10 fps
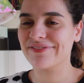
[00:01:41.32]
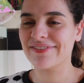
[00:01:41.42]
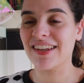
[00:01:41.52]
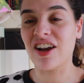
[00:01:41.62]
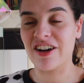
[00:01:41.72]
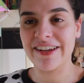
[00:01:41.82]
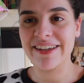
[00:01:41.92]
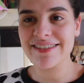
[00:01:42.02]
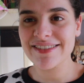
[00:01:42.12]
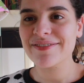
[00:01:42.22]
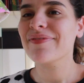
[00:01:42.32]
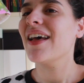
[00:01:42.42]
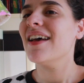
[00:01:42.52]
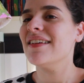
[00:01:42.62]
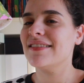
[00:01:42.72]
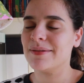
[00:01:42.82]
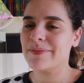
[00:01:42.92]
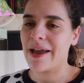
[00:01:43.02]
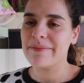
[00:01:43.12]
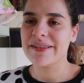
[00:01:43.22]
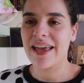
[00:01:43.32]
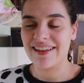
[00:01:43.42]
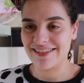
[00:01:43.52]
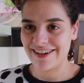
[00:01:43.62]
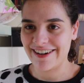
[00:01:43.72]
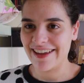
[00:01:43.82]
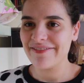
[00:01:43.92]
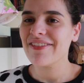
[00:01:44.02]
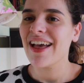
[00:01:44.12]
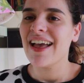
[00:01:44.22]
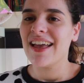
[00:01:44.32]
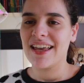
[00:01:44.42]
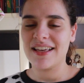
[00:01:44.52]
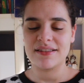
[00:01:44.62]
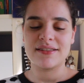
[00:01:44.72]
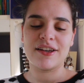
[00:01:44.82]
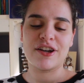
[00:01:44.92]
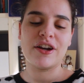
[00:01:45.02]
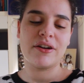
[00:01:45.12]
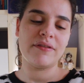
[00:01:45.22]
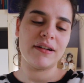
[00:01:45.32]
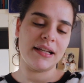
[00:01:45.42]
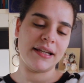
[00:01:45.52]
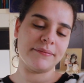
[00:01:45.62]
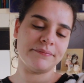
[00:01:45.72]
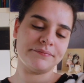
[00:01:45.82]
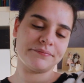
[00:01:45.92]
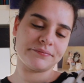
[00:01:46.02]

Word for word: the earliest, sometimes 8:30. It's currently